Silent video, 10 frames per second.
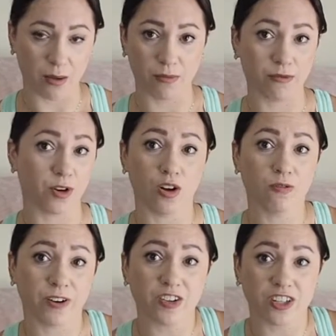for all
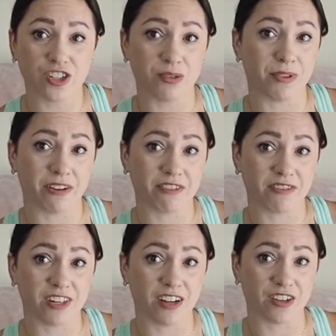fairly cheap, like
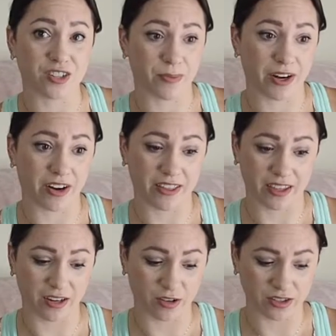$50 a pair I
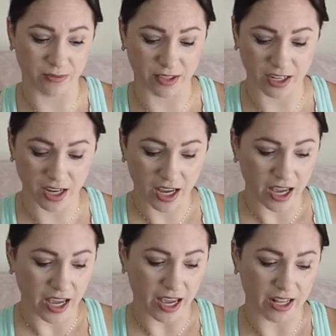think or something.
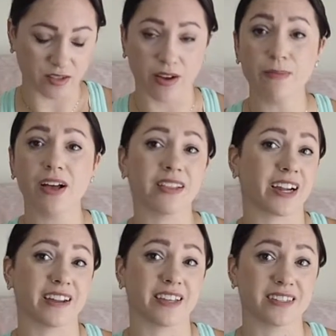And so I bought like I
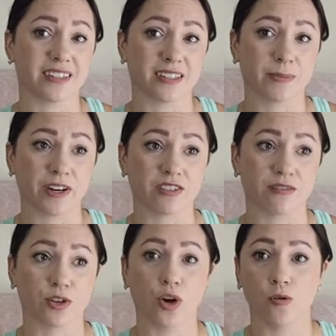think 6 pairs off
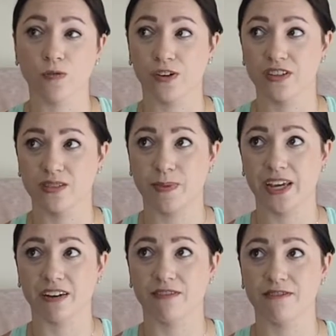her over the
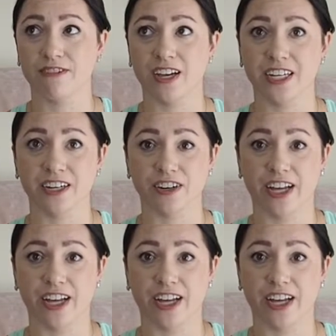span of 1.5 years